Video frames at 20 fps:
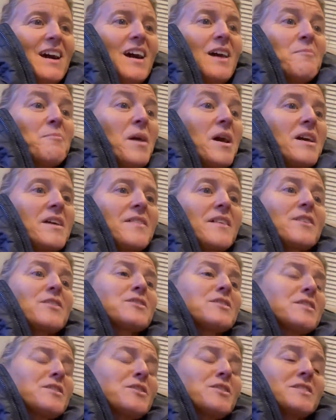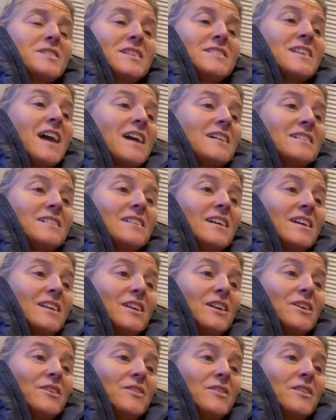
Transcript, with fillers: Molly, that looks exactly like this you.